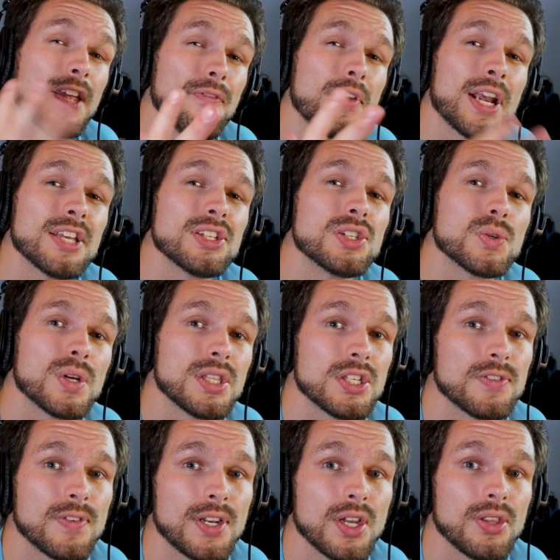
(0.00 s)
If you guys enjoyed
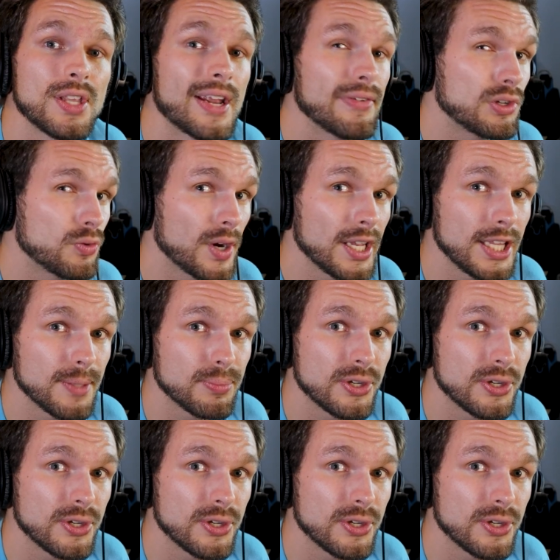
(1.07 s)
this video, then I would greatly